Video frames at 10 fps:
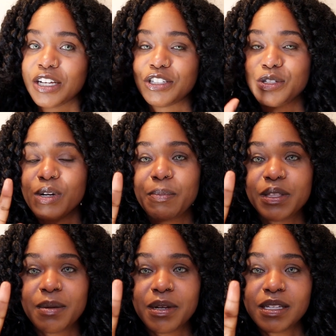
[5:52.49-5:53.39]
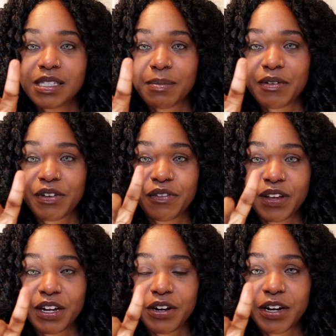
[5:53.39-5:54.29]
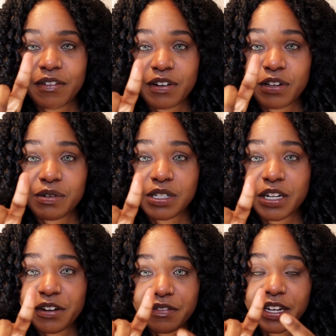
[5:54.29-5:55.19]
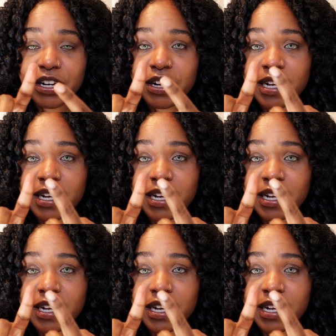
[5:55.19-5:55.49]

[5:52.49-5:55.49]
You just want to put them on the tip of your finger if you're using your finger.